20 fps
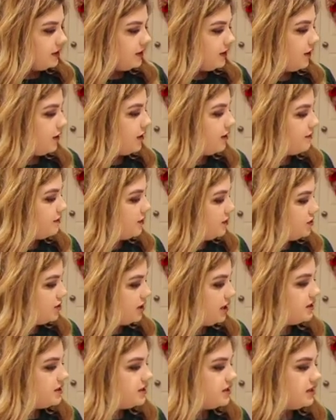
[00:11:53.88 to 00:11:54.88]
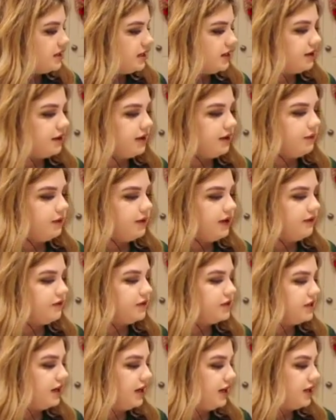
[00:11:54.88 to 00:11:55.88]
There are a few shades in here I won't
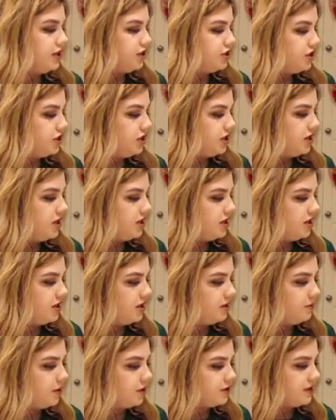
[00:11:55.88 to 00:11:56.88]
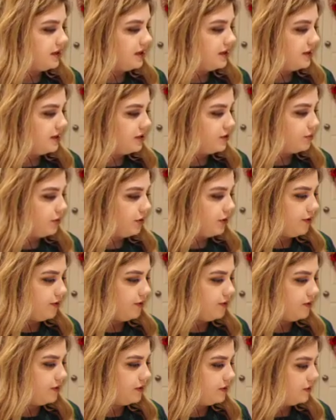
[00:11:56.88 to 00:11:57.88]
ever touch. Mostly this
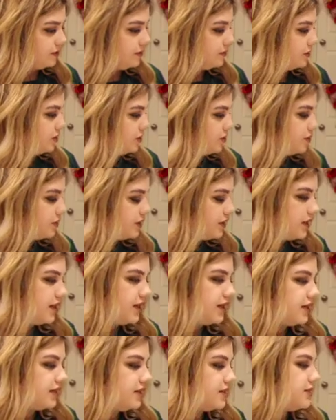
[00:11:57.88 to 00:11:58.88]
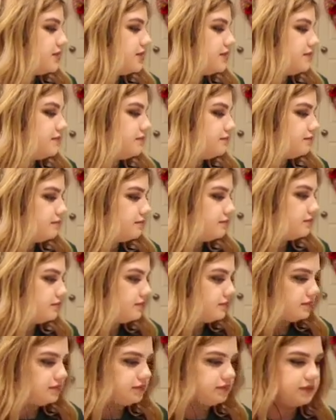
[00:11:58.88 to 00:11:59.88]
row, just because
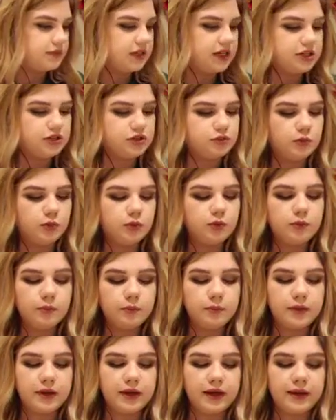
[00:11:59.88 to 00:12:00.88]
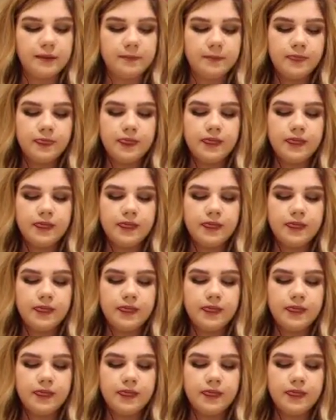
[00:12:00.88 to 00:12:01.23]
I just won't, but